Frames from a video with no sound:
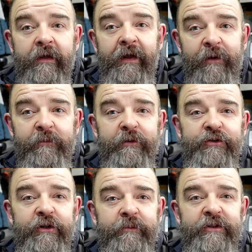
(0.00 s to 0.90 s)
Hey up
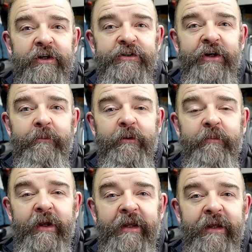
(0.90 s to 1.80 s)
YouTubers, Simon
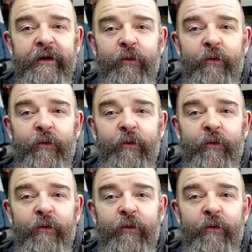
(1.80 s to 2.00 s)
B here,